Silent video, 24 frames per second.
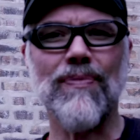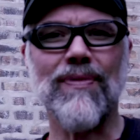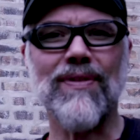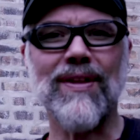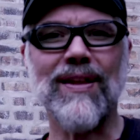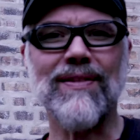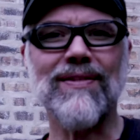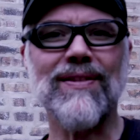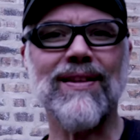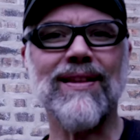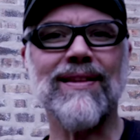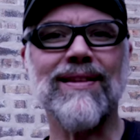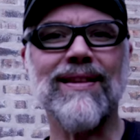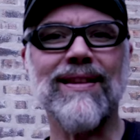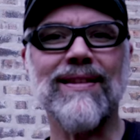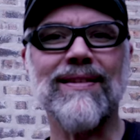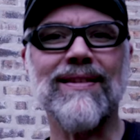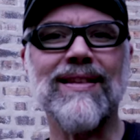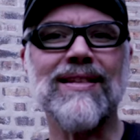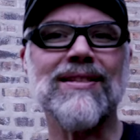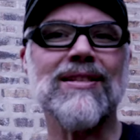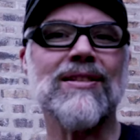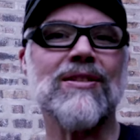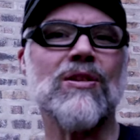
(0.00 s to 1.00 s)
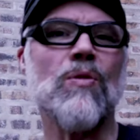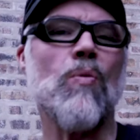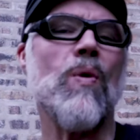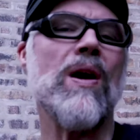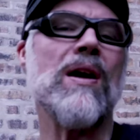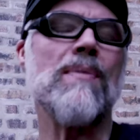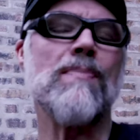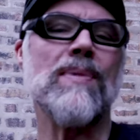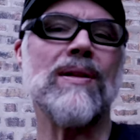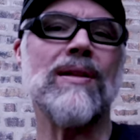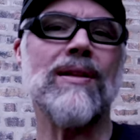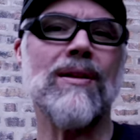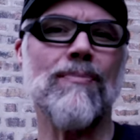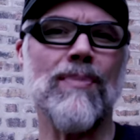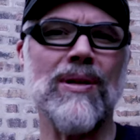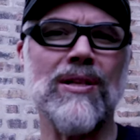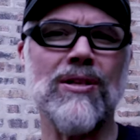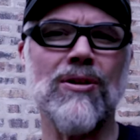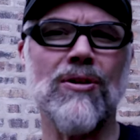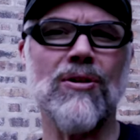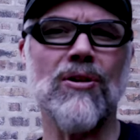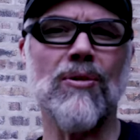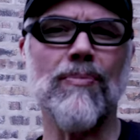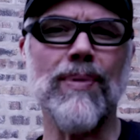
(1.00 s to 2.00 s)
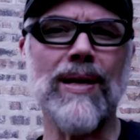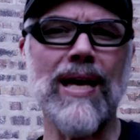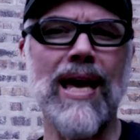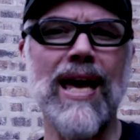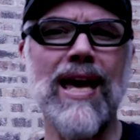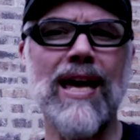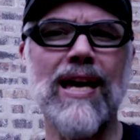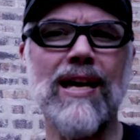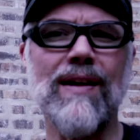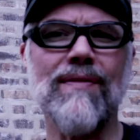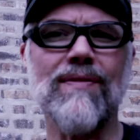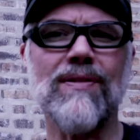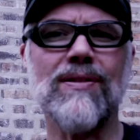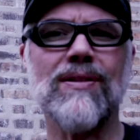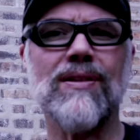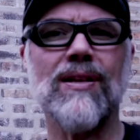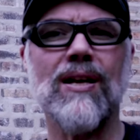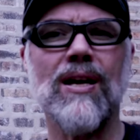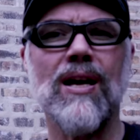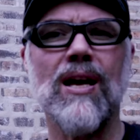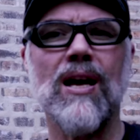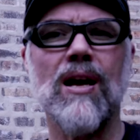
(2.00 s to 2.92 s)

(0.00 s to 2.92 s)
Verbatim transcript: this is the way the material behaves.